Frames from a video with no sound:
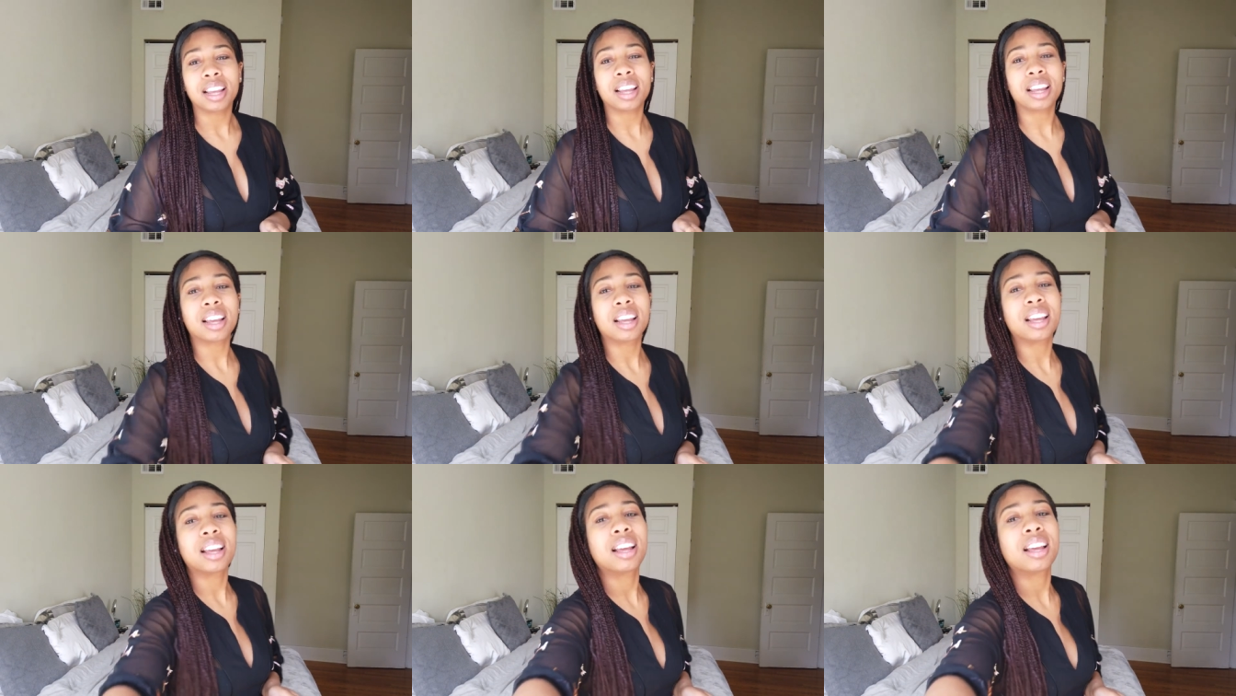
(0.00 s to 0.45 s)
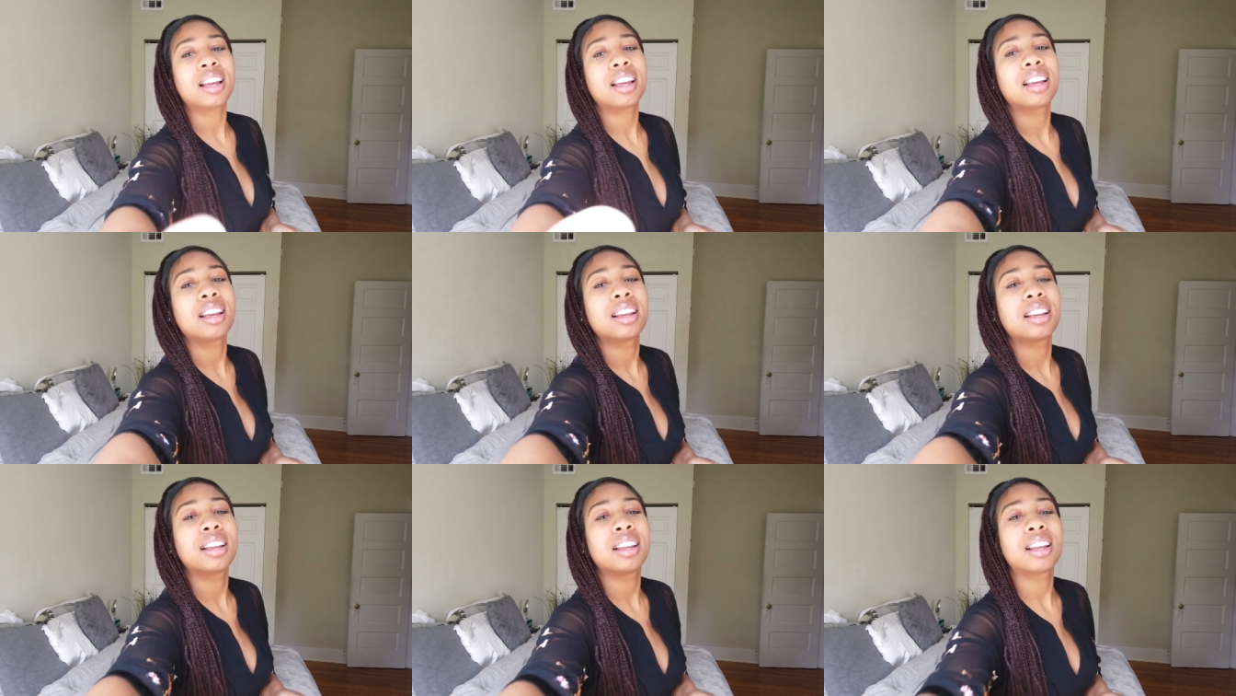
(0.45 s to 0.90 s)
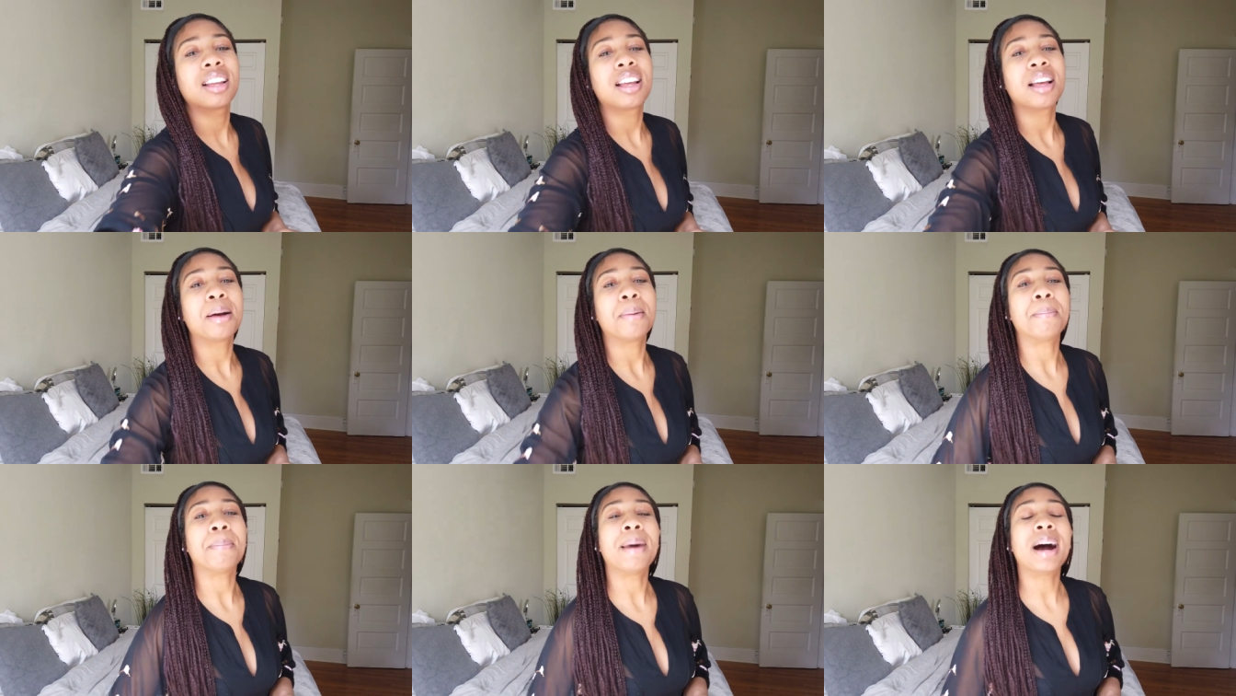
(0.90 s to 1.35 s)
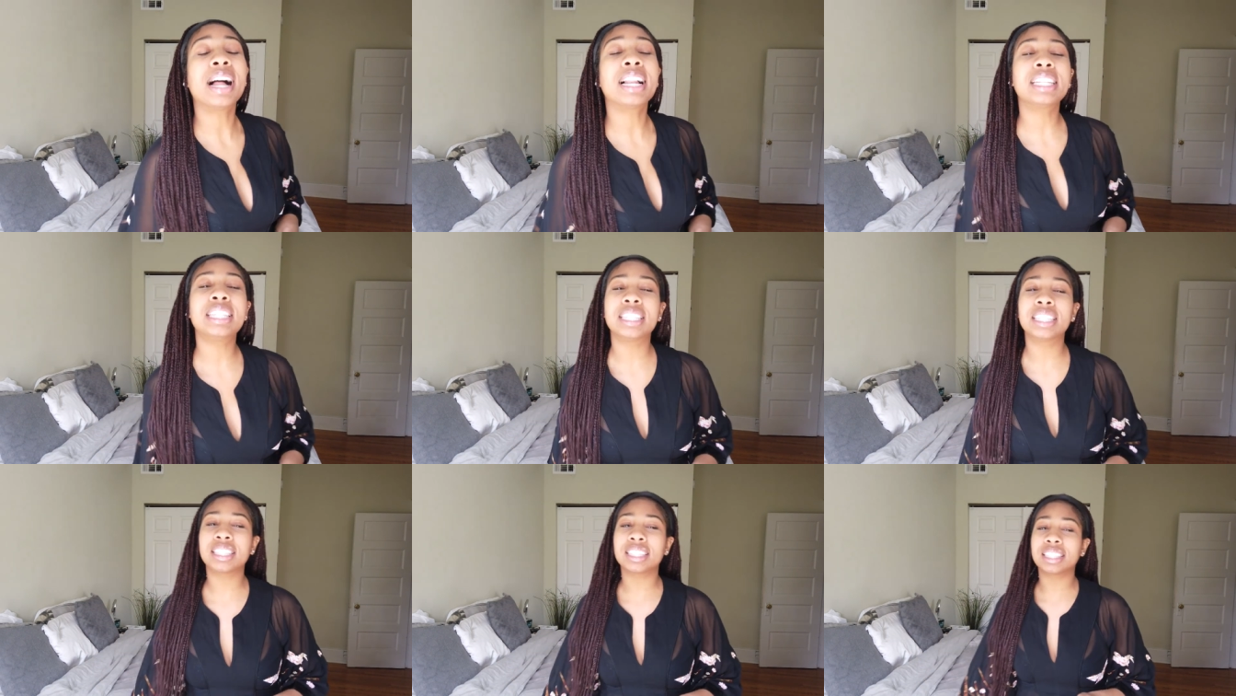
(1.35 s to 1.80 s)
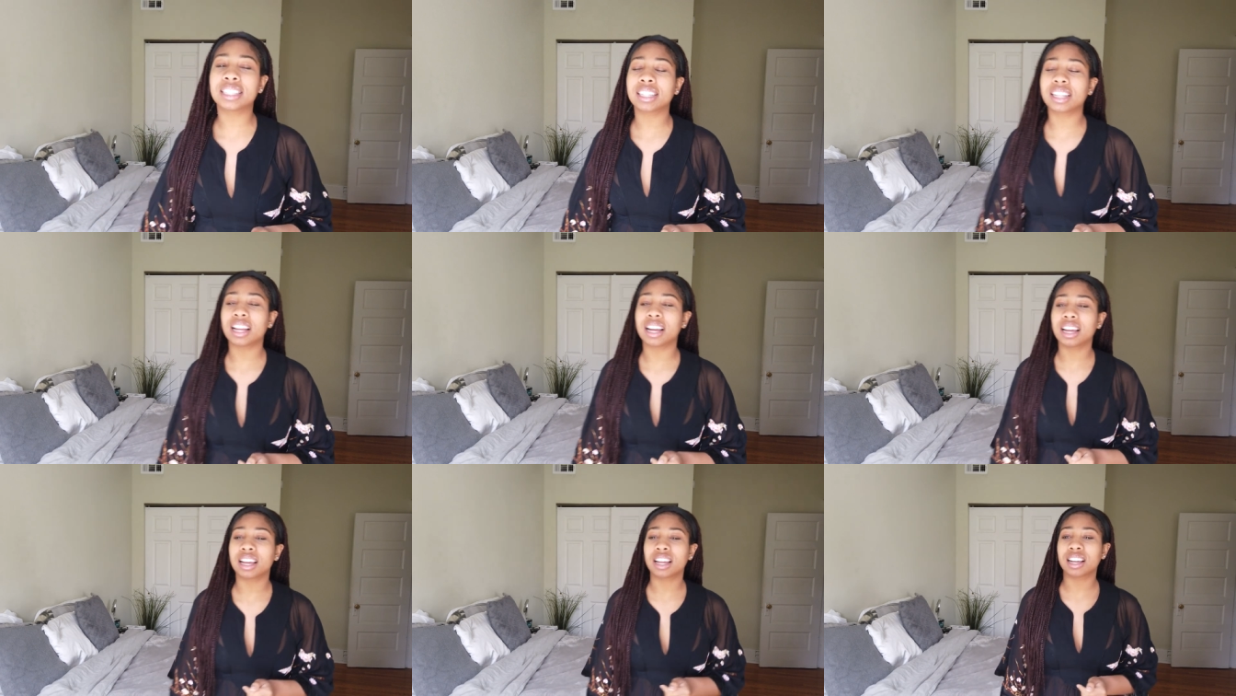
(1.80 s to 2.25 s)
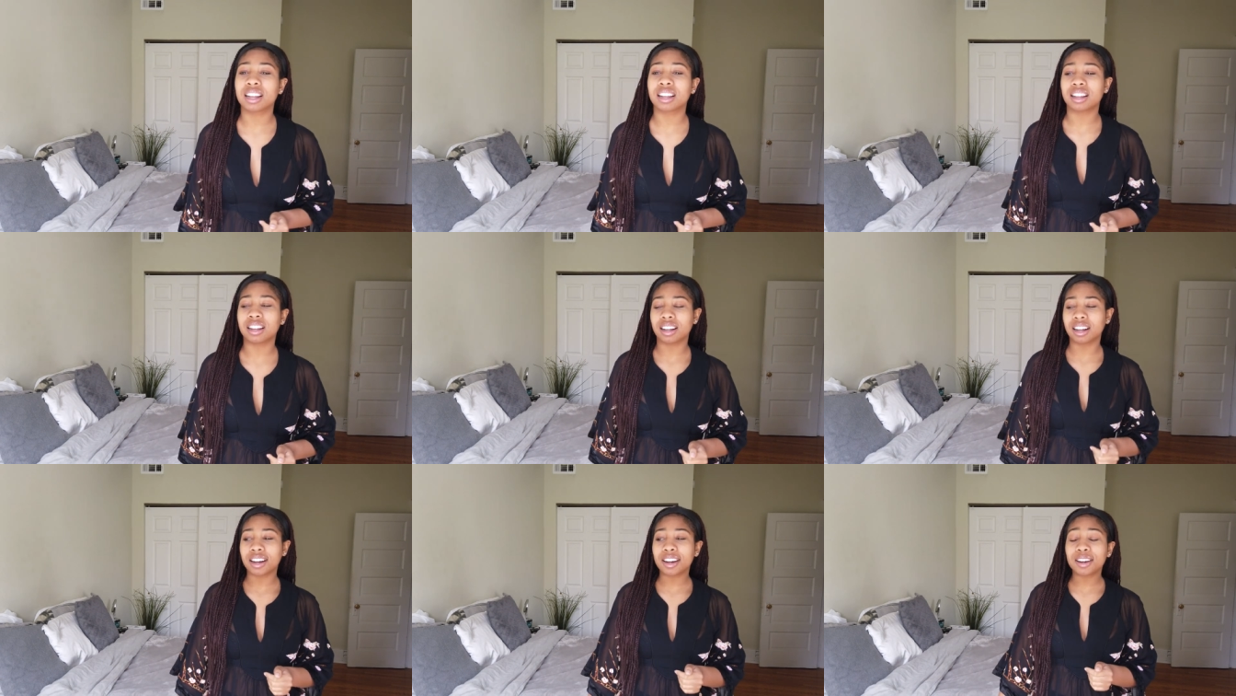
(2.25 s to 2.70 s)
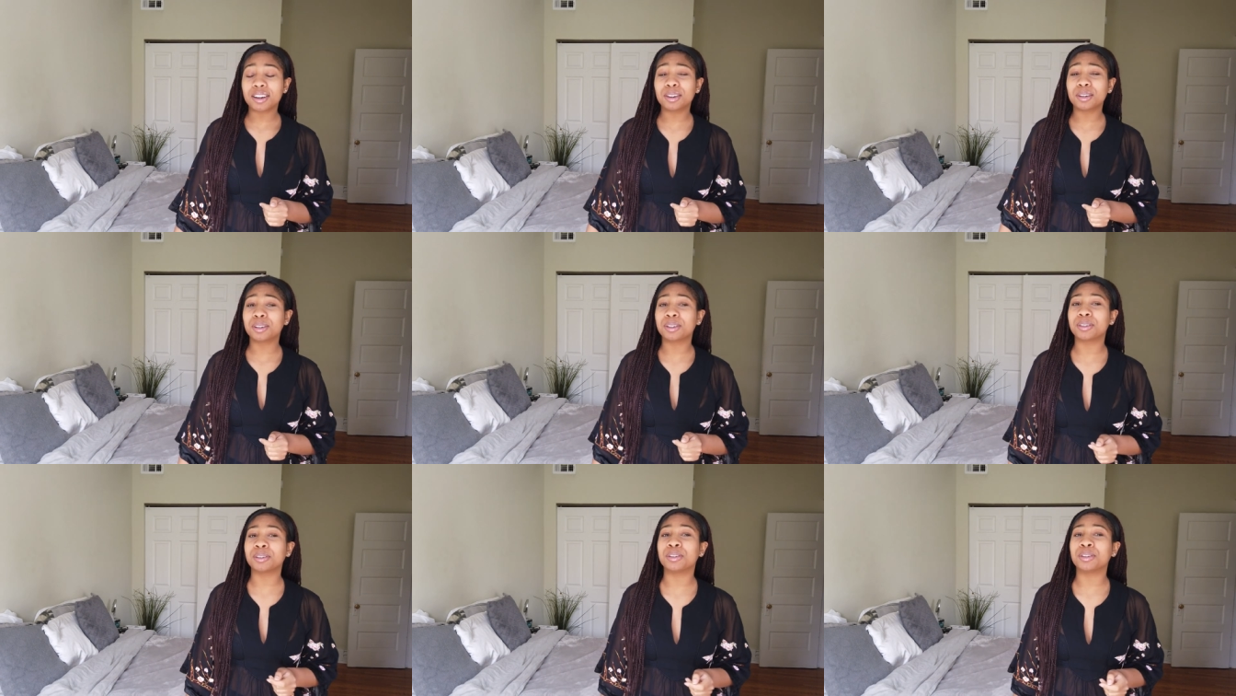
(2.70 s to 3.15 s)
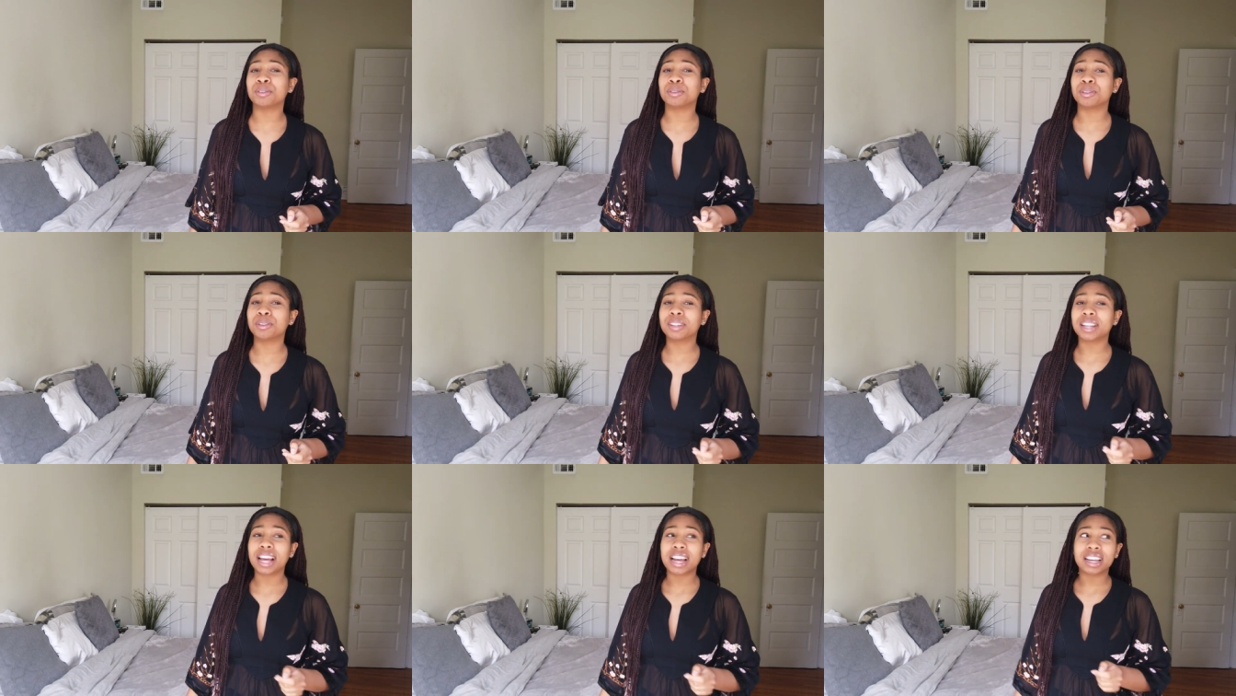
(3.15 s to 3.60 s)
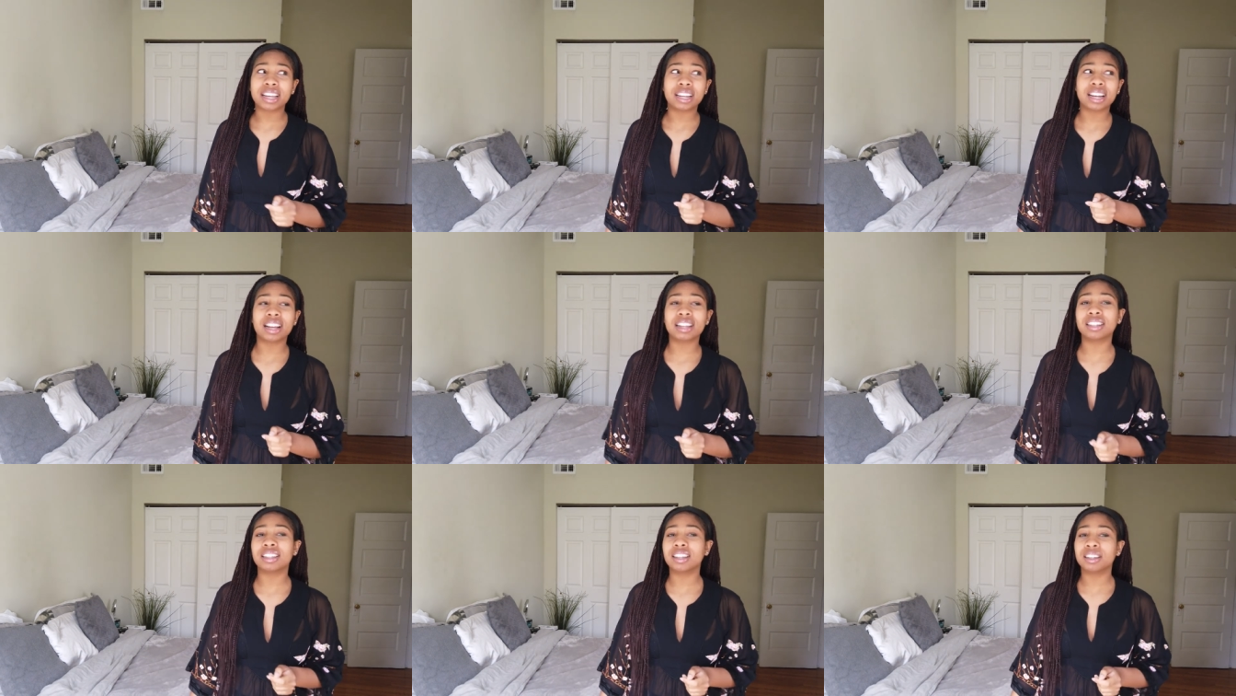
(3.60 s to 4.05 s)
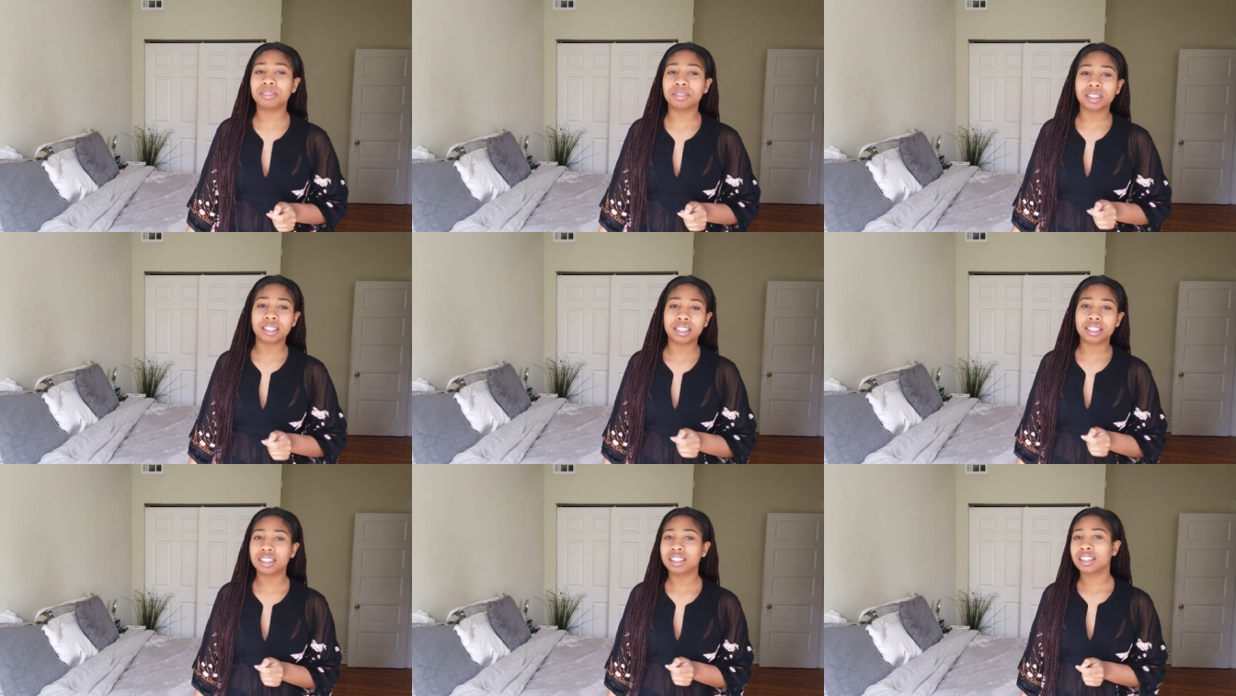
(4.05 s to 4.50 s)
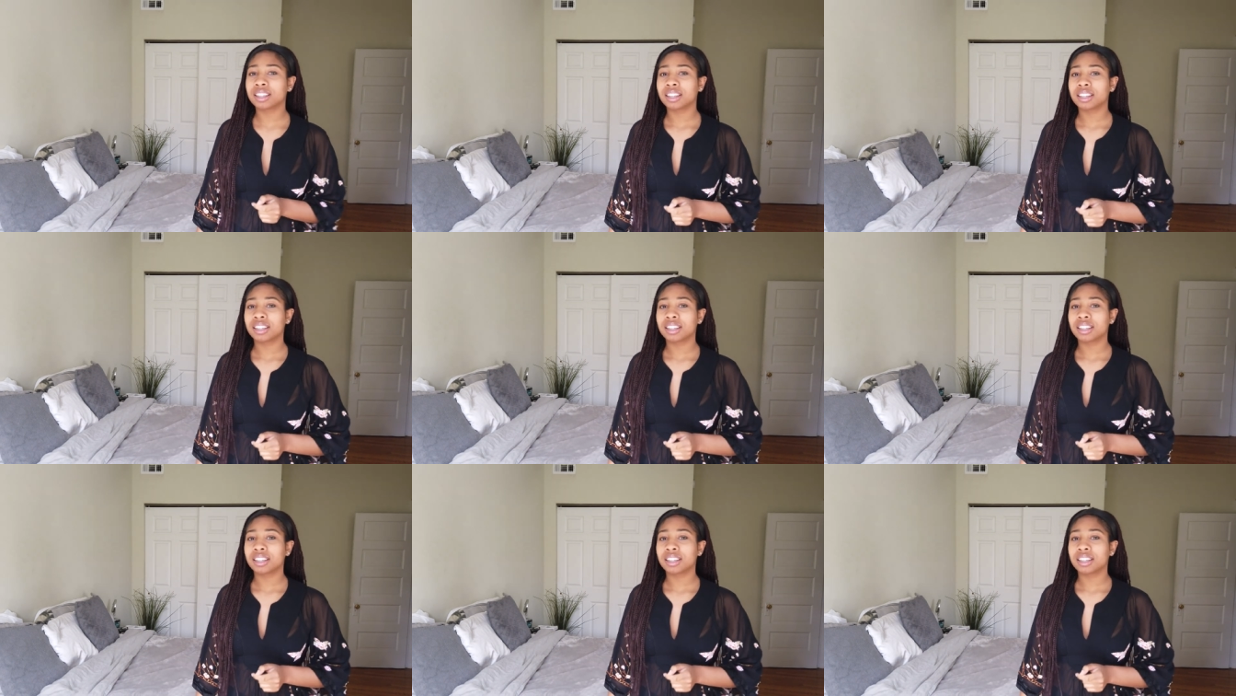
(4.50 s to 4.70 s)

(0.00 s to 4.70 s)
And Molly's just like, oh, if you like it, I love it.